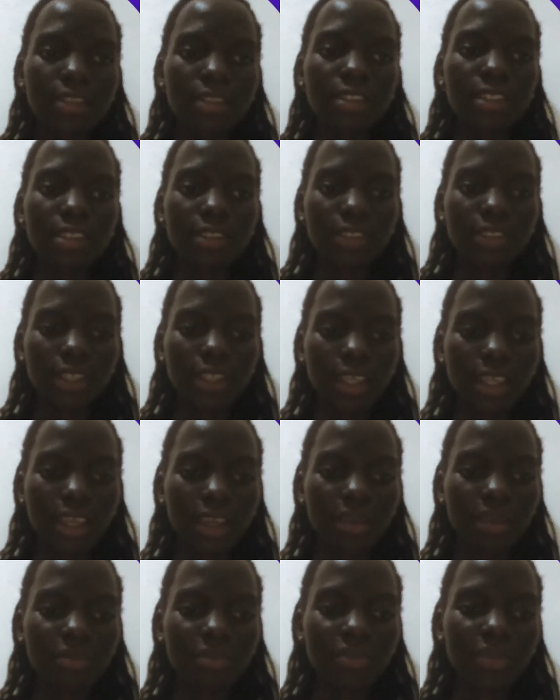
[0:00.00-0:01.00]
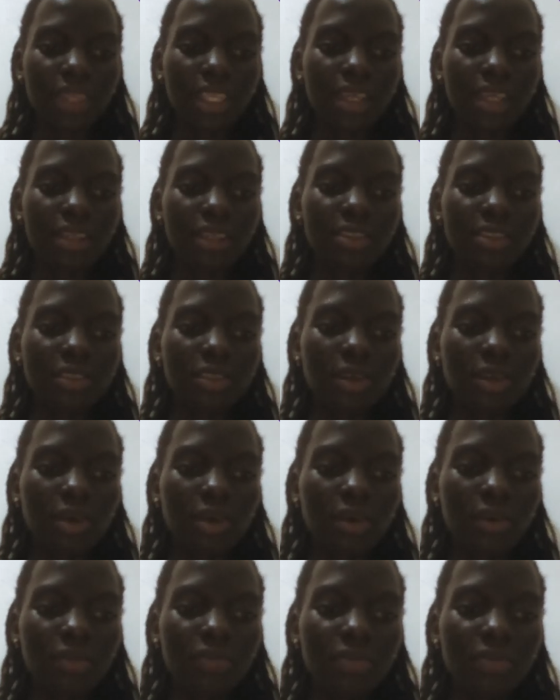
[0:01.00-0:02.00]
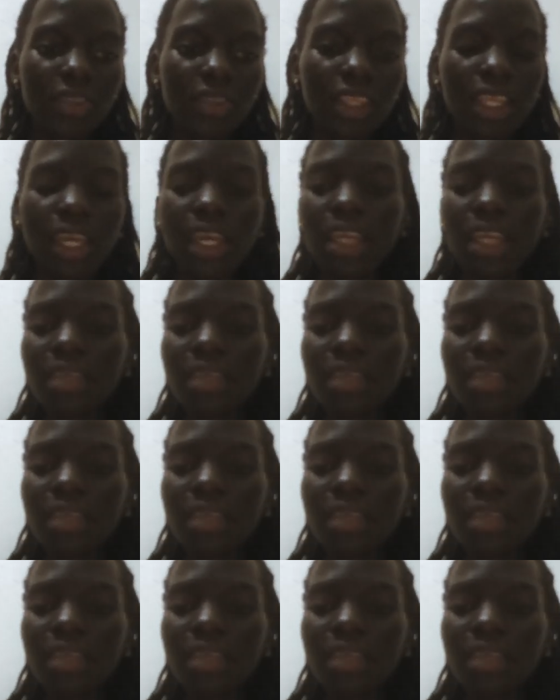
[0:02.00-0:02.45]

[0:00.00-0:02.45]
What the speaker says: is here. So in